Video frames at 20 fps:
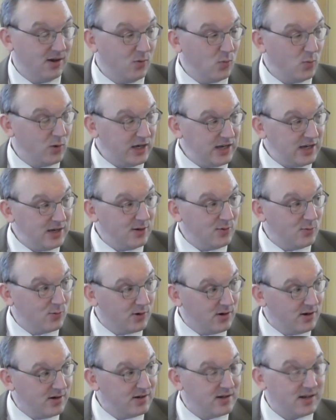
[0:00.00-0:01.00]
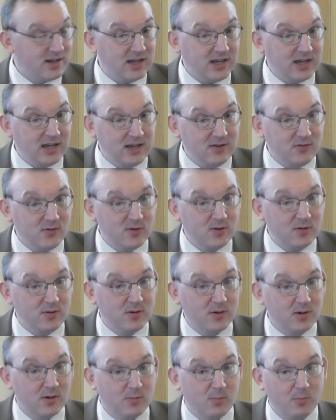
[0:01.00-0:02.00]
We weren't even
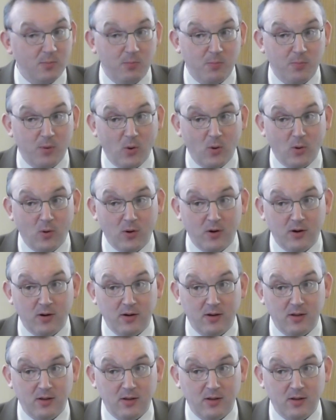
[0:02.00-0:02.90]
born.